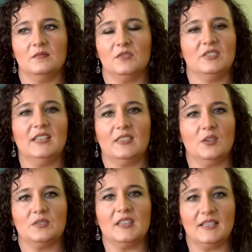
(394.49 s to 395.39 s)
just get
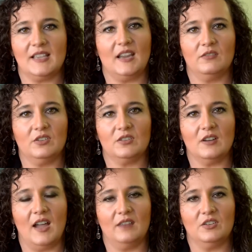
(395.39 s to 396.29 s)
those things out of your
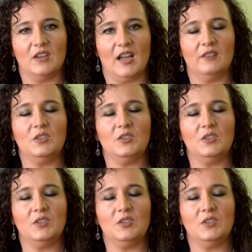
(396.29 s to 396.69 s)
diet.